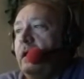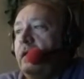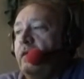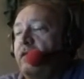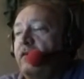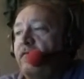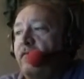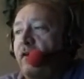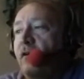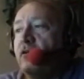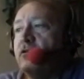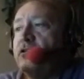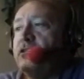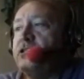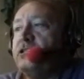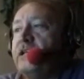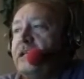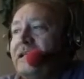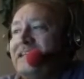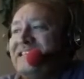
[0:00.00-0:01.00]
The
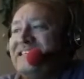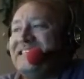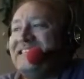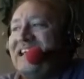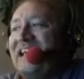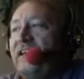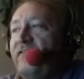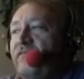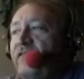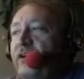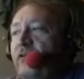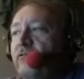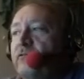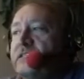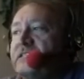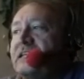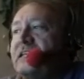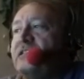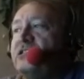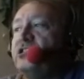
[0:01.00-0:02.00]
first, state and federal
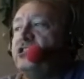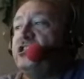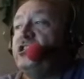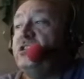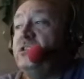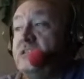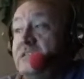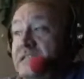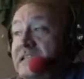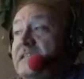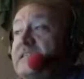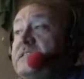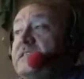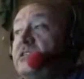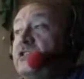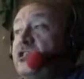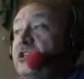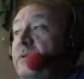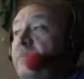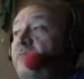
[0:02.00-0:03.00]

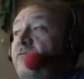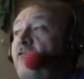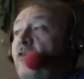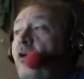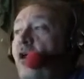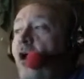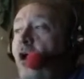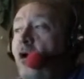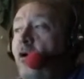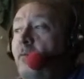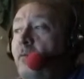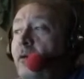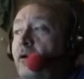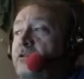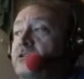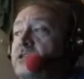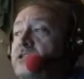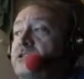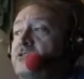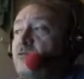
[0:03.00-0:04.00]
citizenship for all
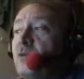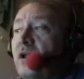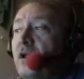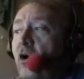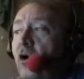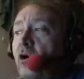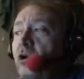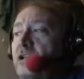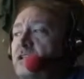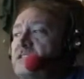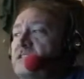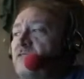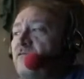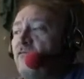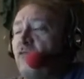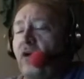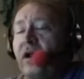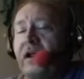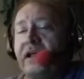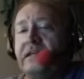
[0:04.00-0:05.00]
persons regardless of
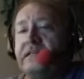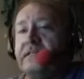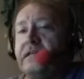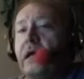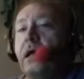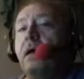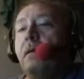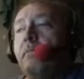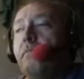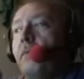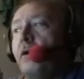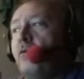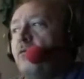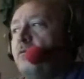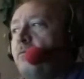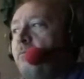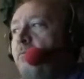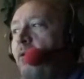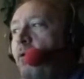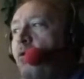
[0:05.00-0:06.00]
race, both
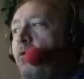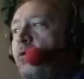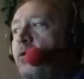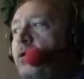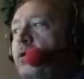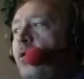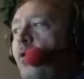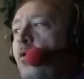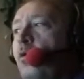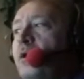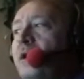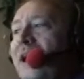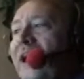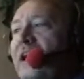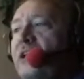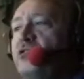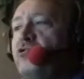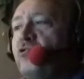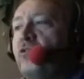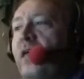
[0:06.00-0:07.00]
born or
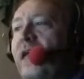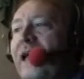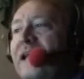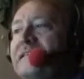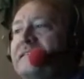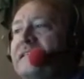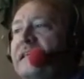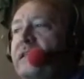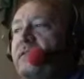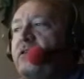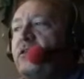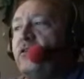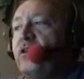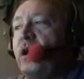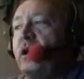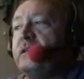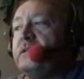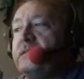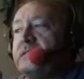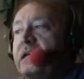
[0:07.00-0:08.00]
naturalized in the
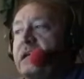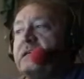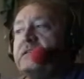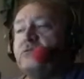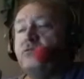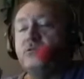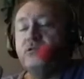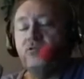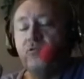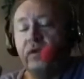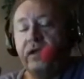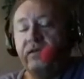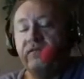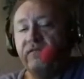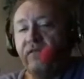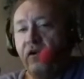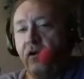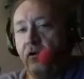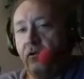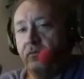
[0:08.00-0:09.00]
United States, was
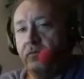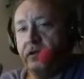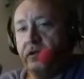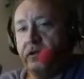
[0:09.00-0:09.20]
reaffirmed.